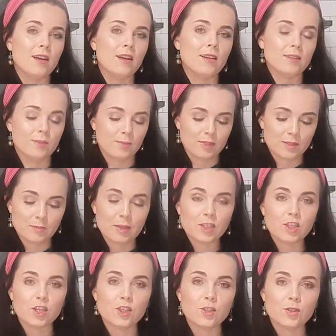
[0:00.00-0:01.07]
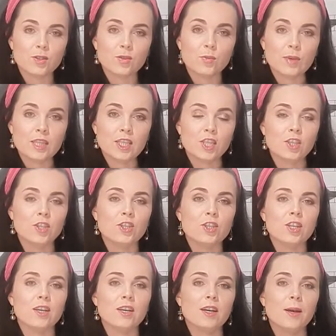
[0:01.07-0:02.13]
some special Swedish
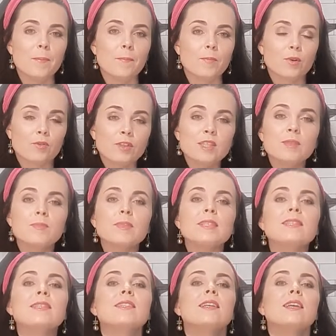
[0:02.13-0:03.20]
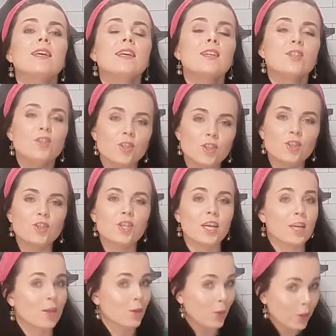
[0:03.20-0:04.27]
Christmas ginger
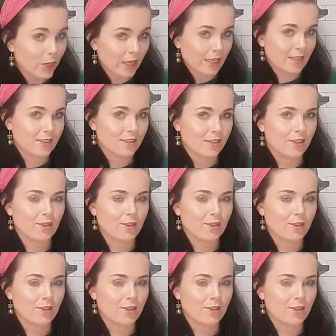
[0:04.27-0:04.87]
cookies.